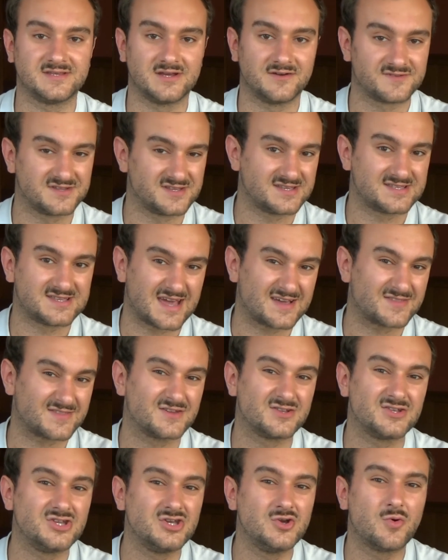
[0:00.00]
enough to detect
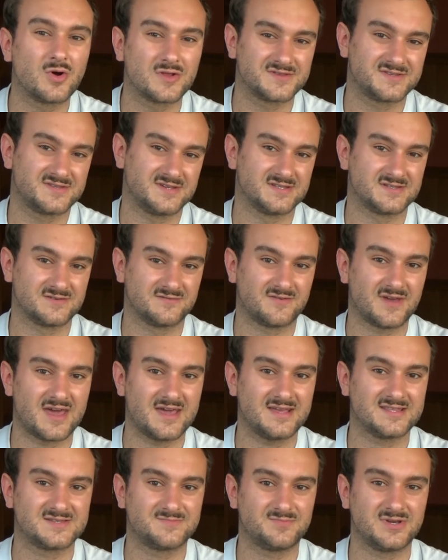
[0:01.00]
the nuances of hate